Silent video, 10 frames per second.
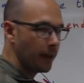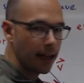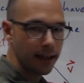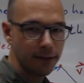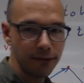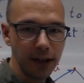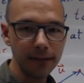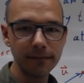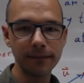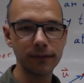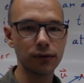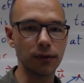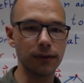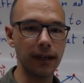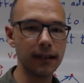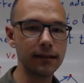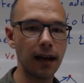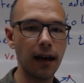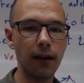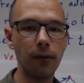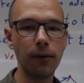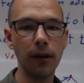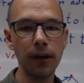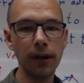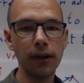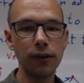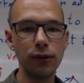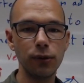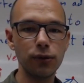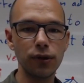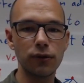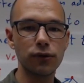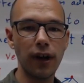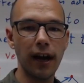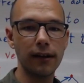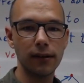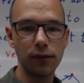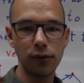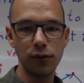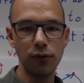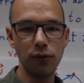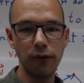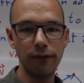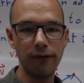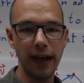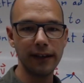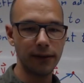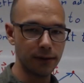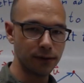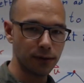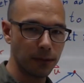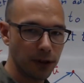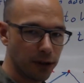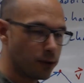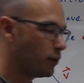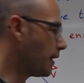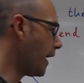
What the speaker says: v. So that's how you subtract two vectors. So I'm going to do that